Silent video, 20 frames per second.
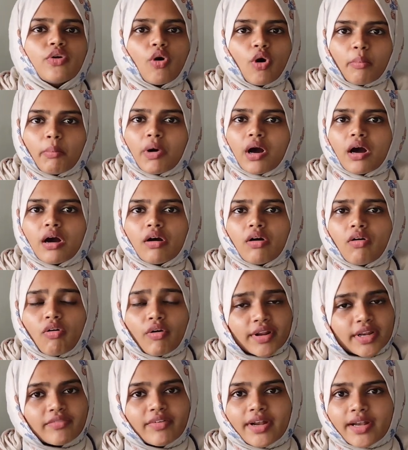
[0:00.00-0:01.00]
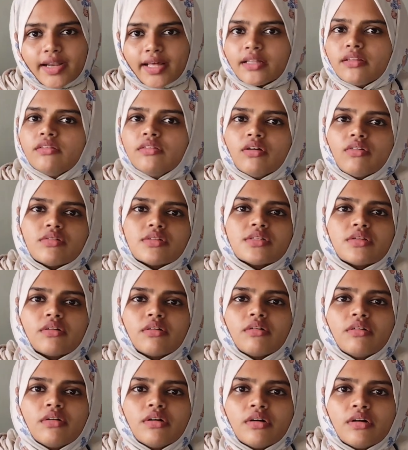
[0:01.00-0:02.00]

coma, or even death also.